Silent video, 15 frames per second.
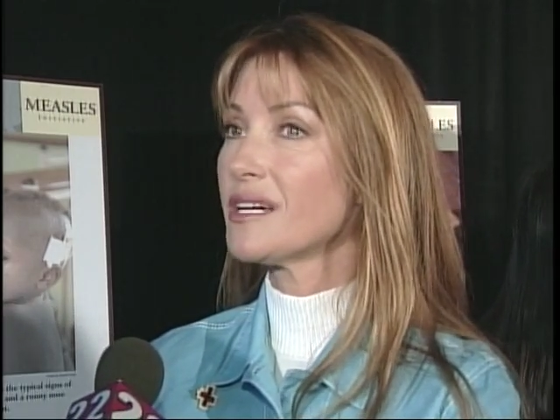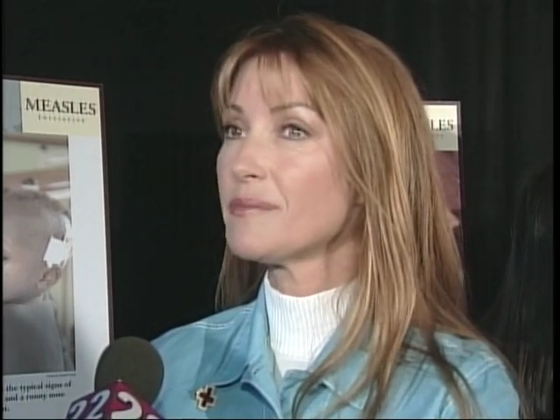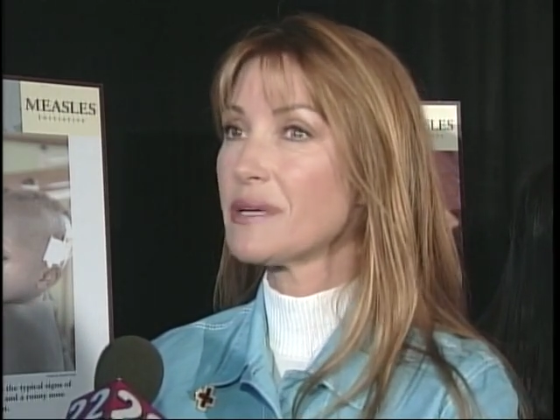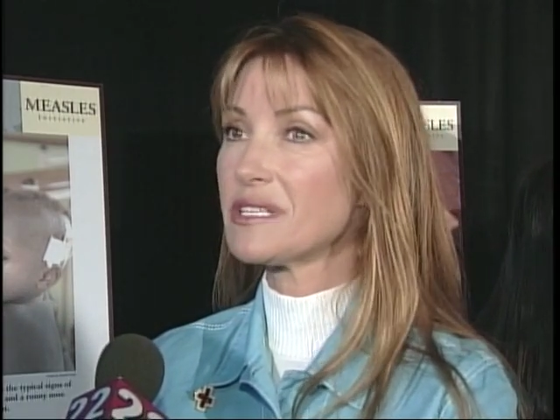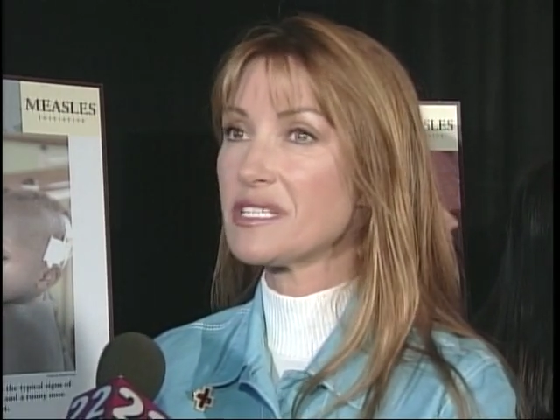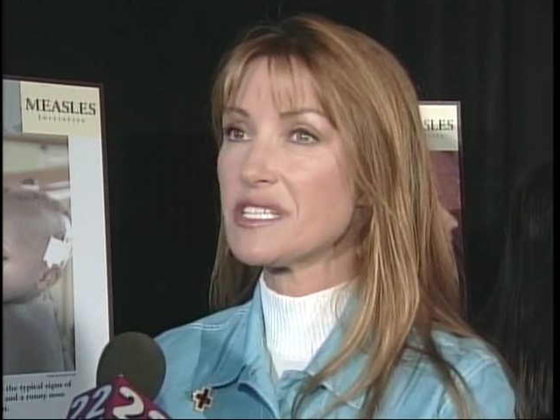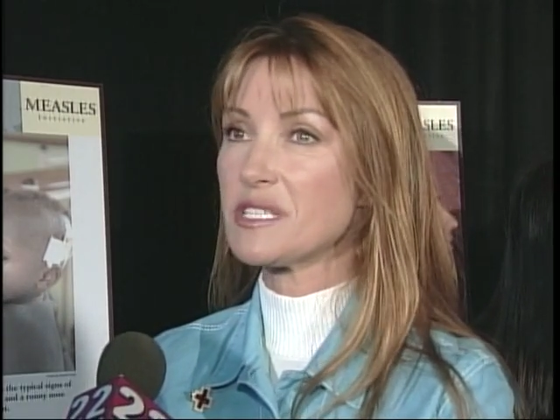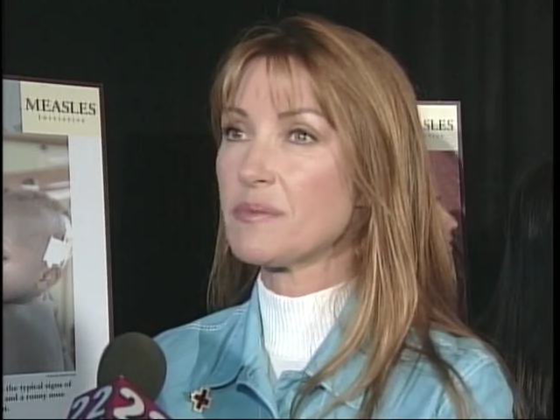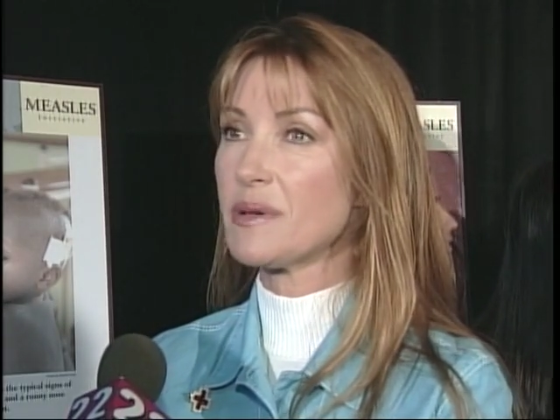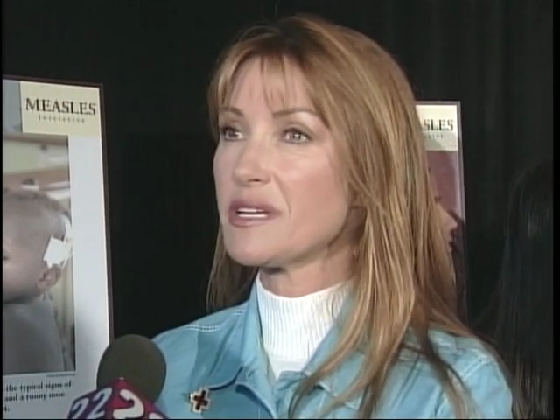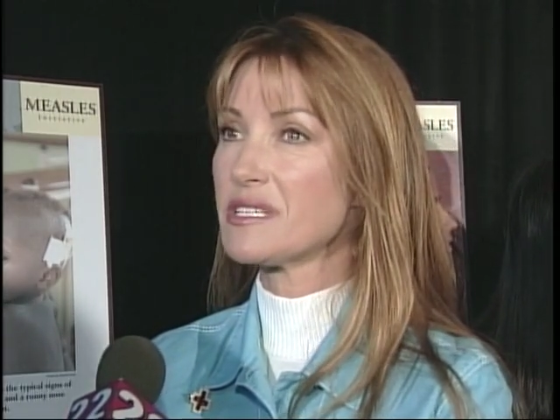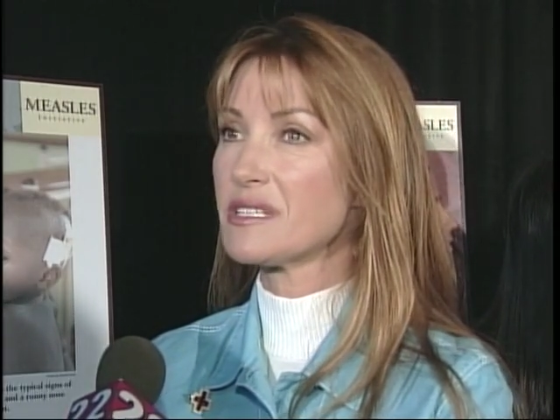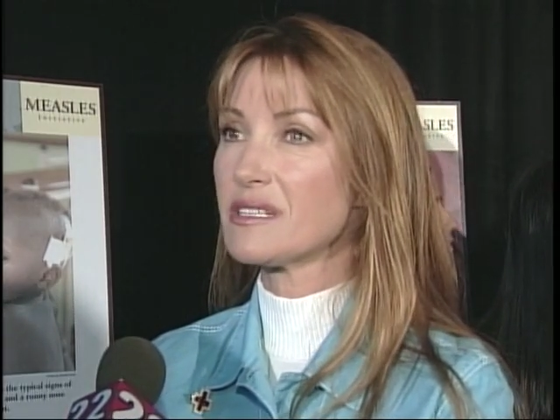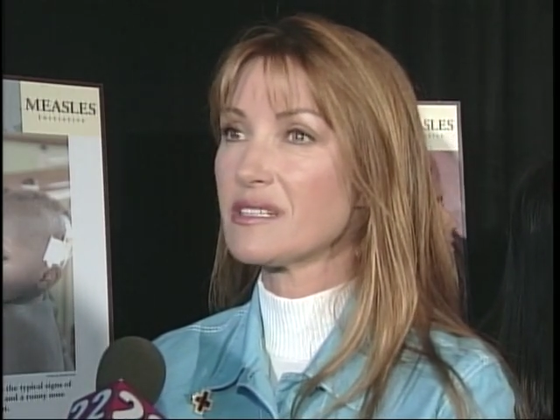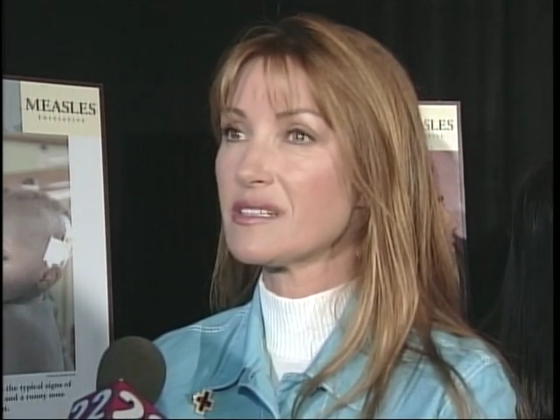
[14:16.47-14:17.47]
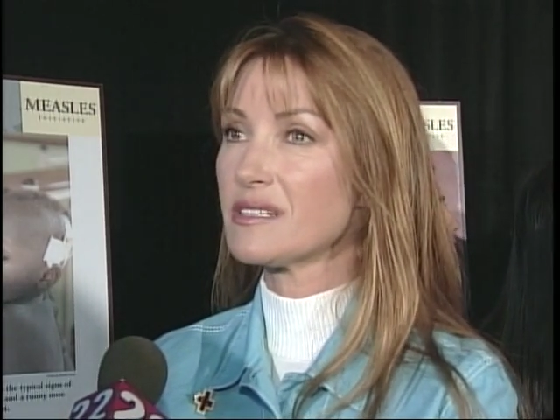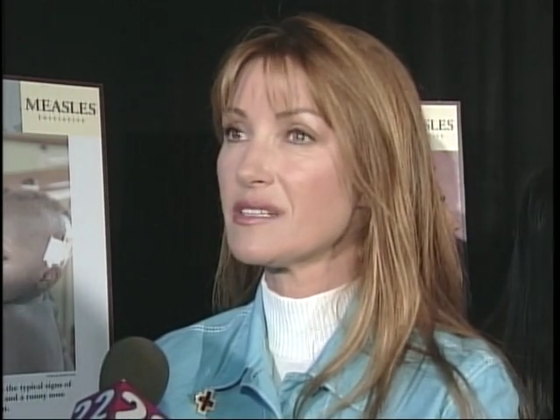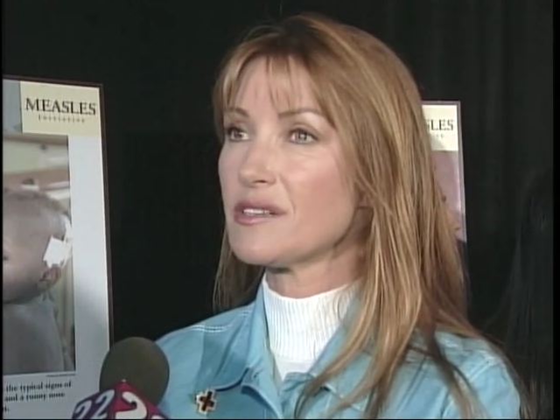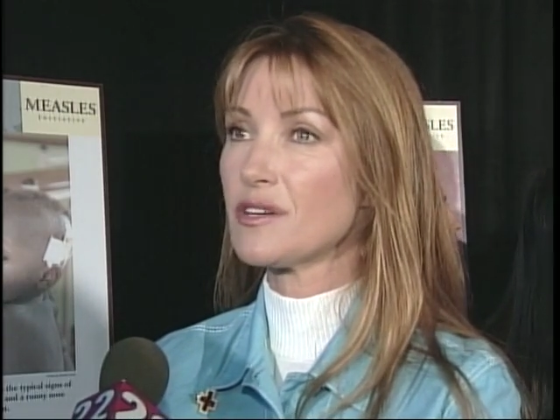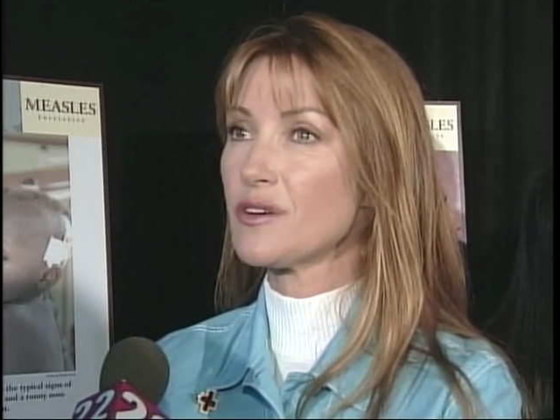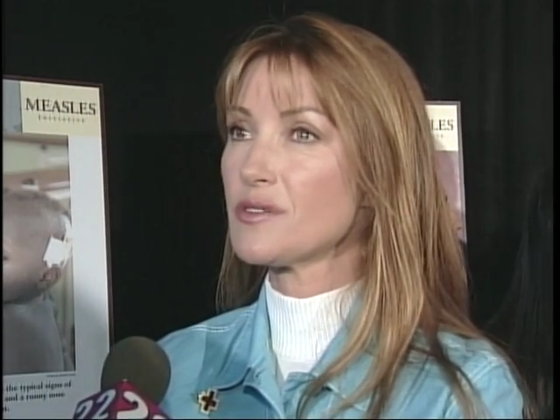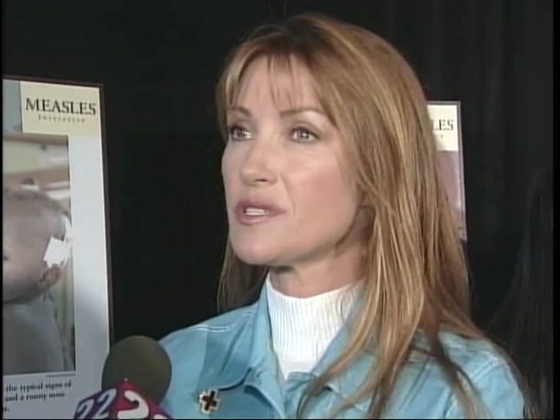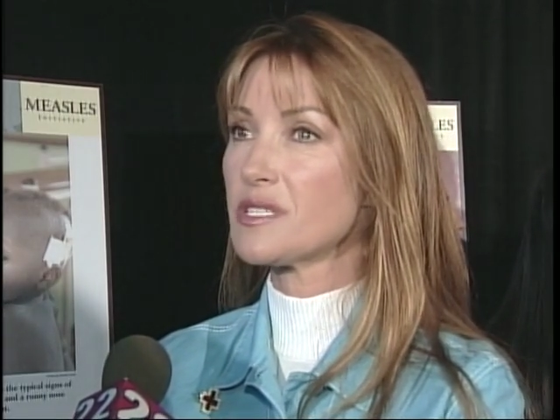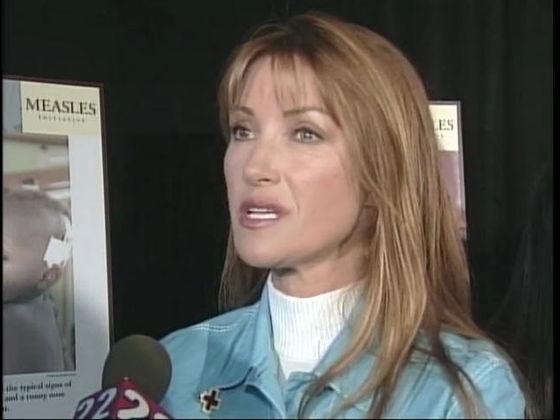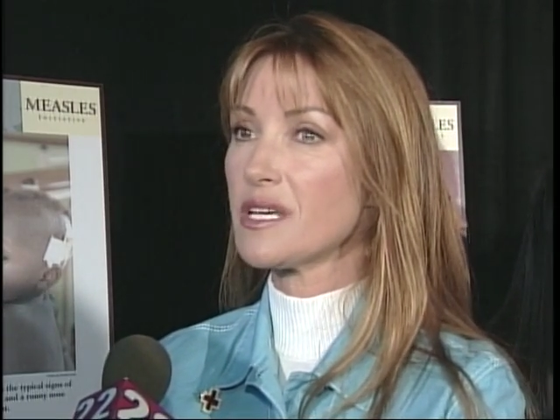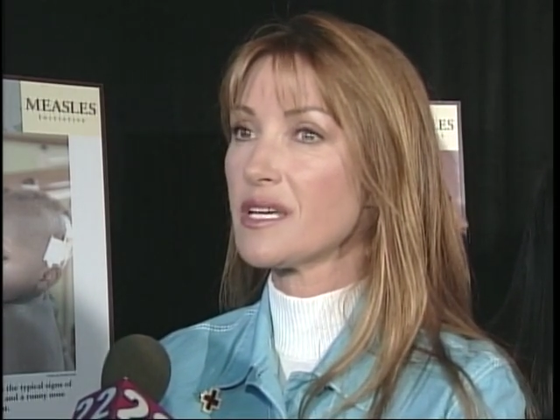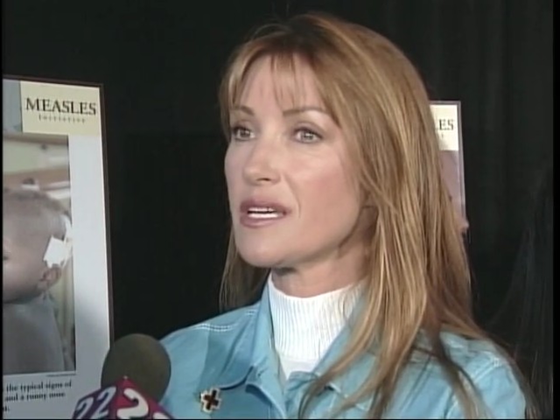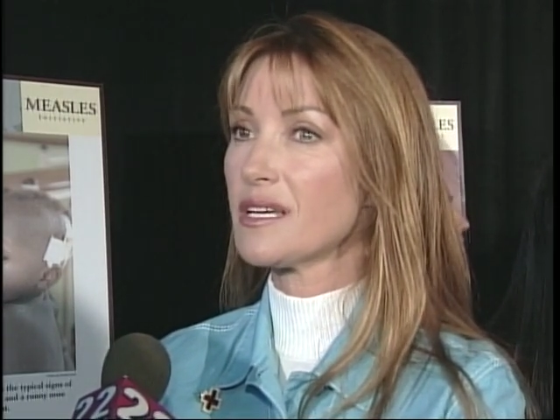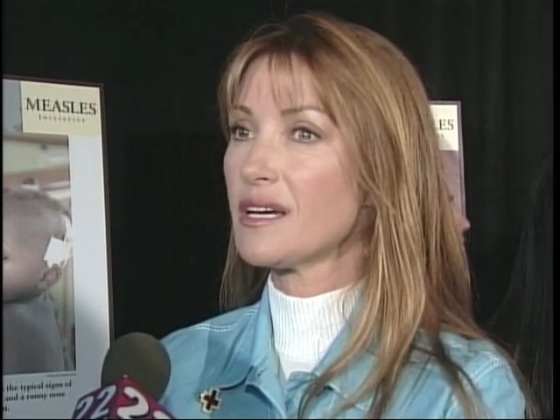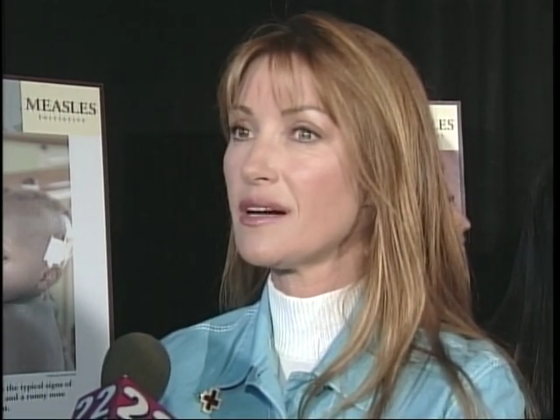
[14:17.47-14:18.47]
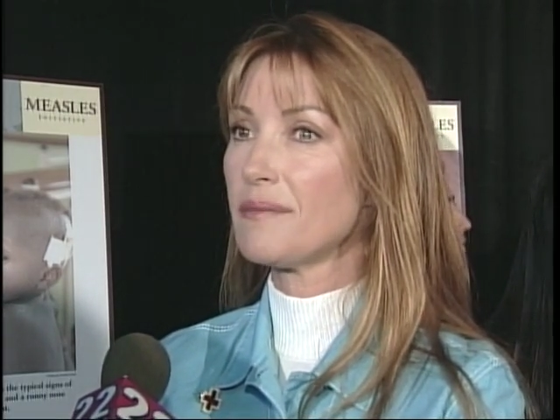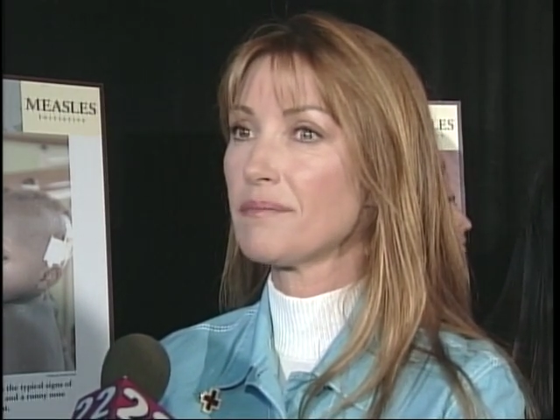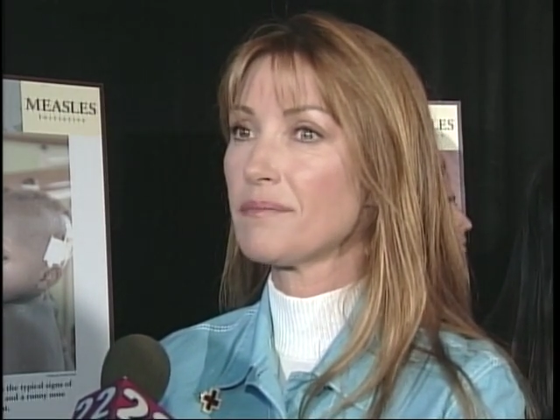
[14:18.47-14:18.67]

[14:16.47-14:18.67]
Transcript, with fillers: I'm anticipating, you know, seeing